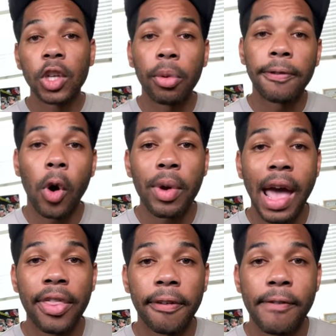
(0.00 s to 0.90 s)
So before we
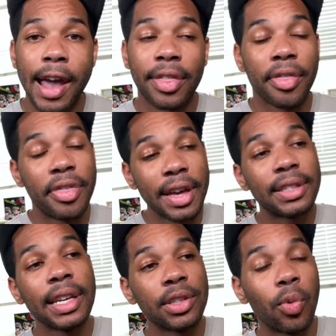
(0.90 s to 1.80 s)
add the effect,
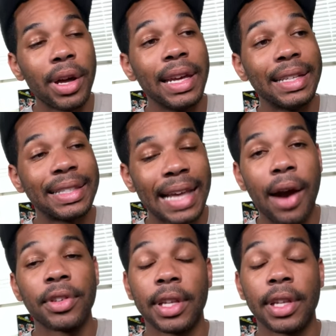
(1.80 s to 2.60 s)
this is what it sounds